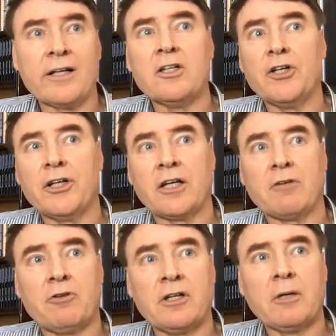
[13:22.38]
learning, if
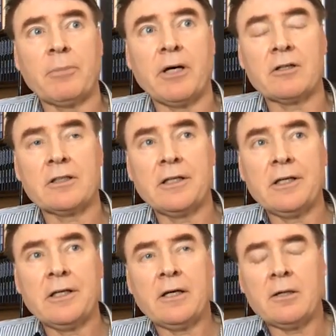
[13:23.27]
you think about
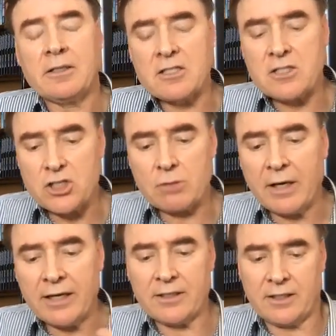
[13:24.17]
decision
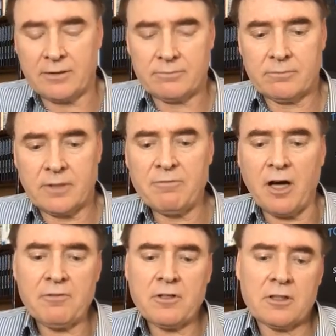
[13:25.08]
making, if
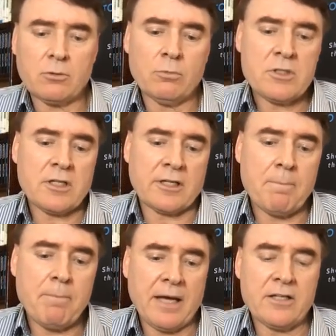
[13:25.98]
I've got almost a
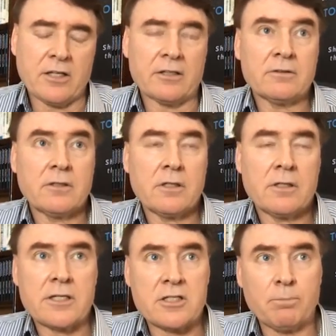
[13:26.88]
companion
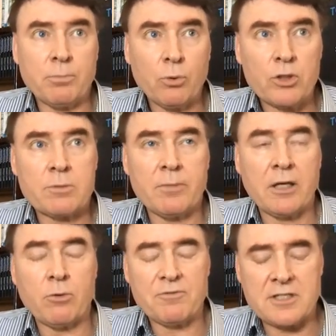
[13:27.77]
that supports me
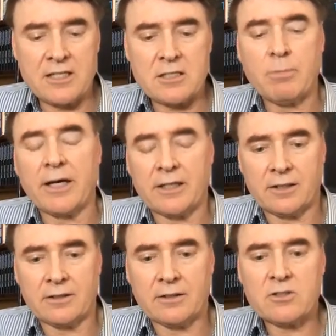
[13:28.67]
with sense making,
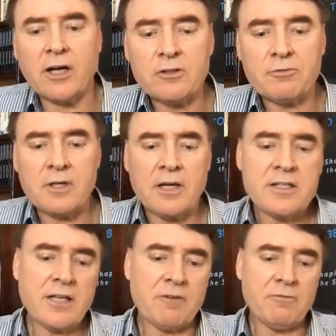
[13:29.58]
trying to
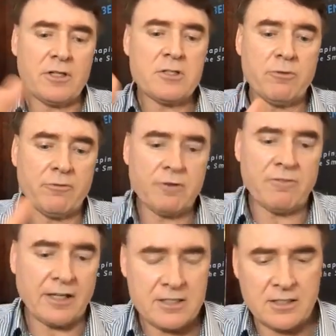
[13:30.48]
say, for instance, with the
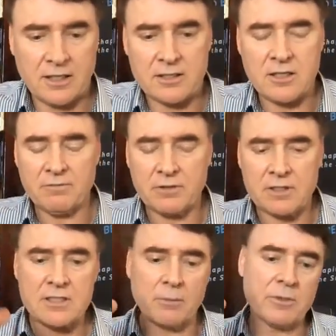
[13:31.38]
vaccines, I've got
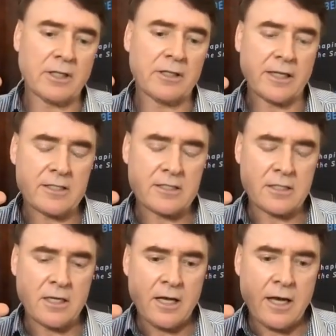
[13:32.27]
something that's
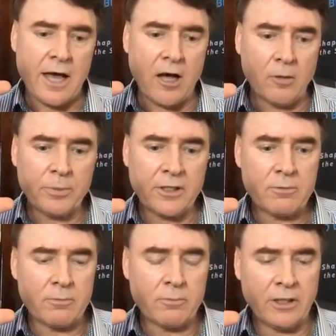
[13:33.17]
helping
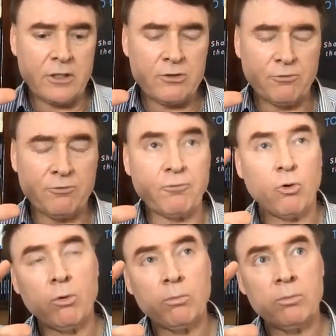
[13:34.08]
me to
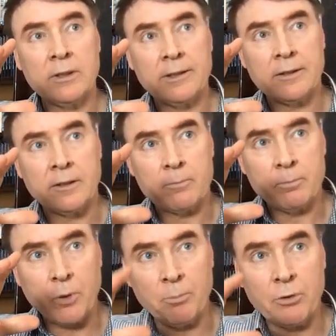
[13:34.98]
form
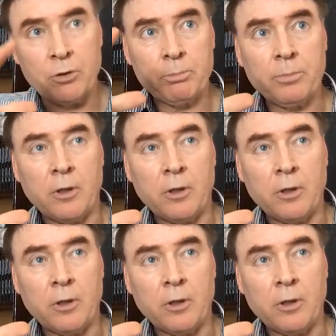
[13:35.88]
proper